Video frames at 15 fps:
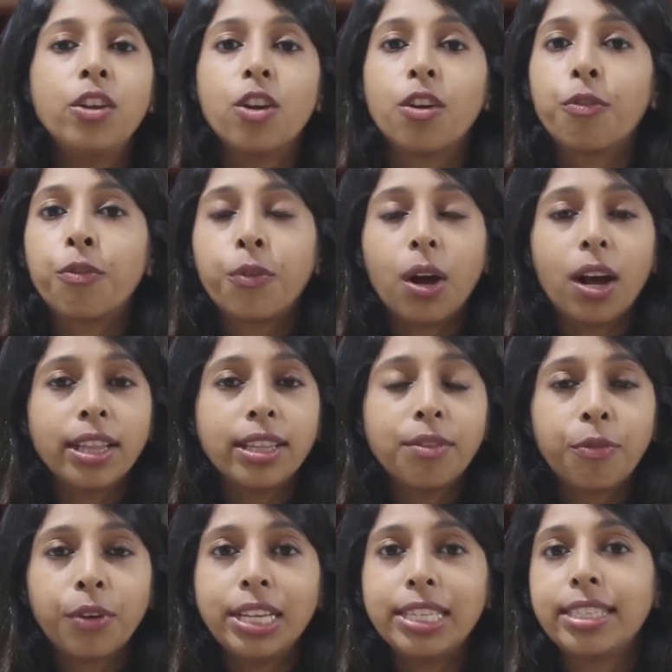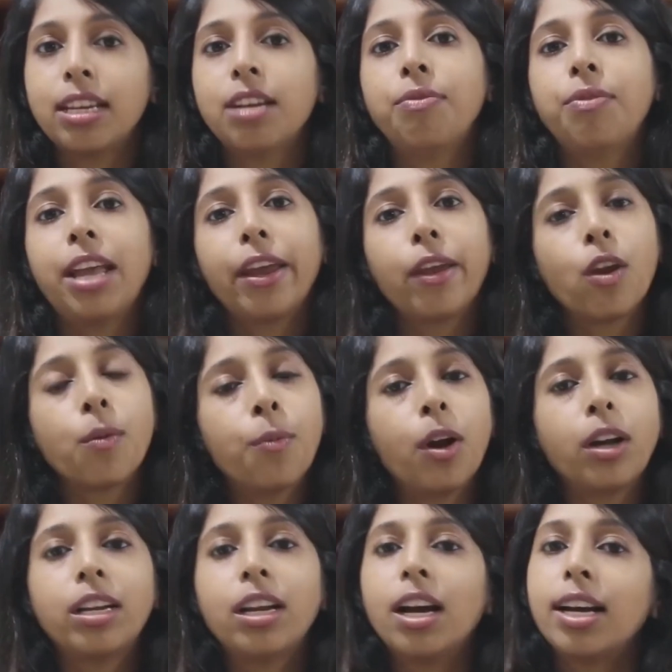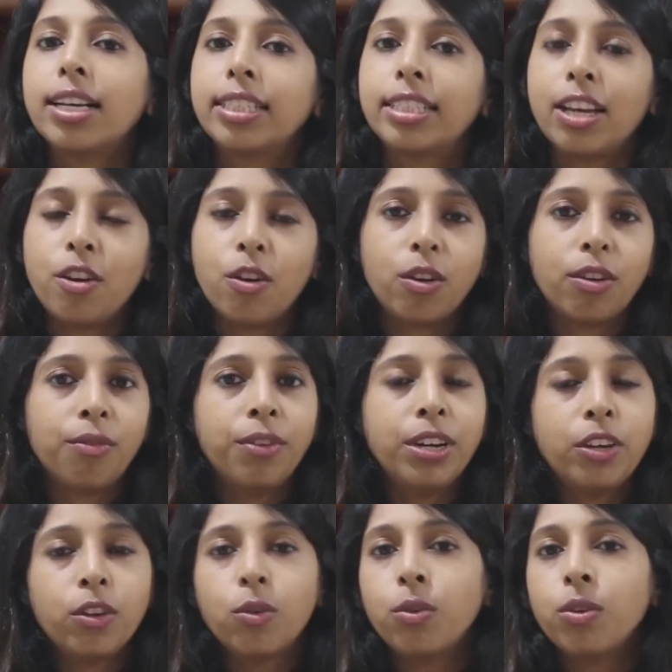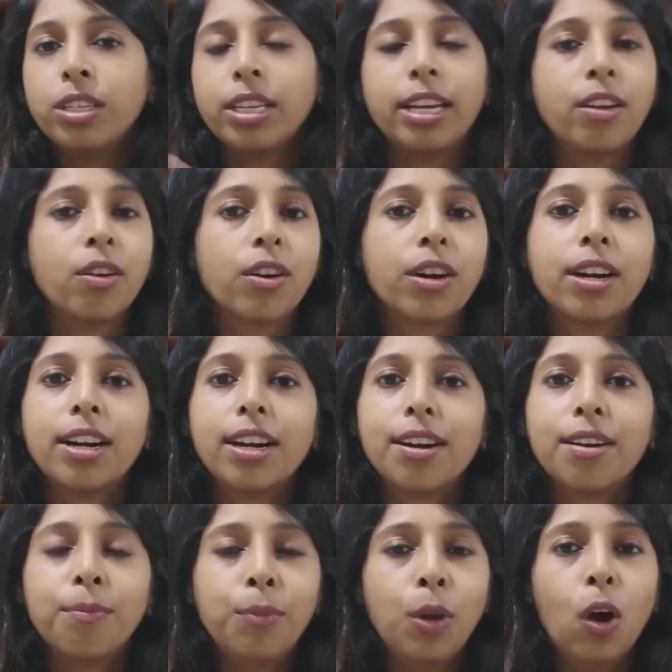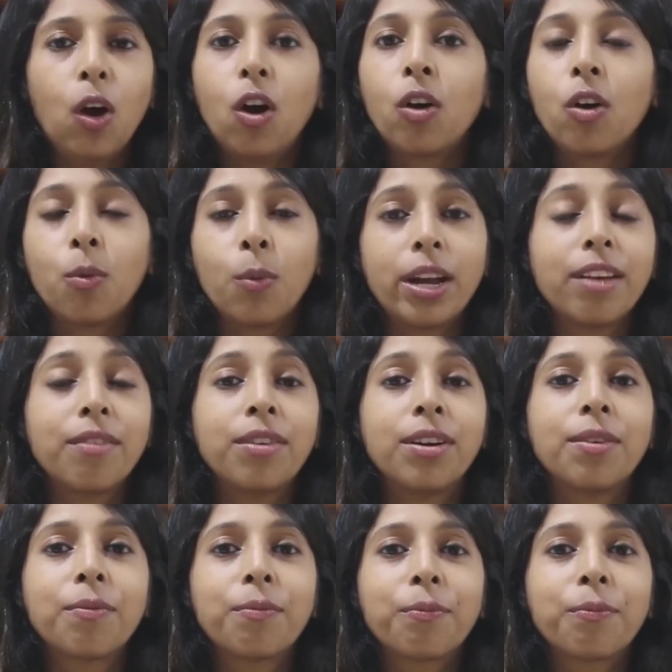your other free stuff like your podcast and your videos and your blog or whatever.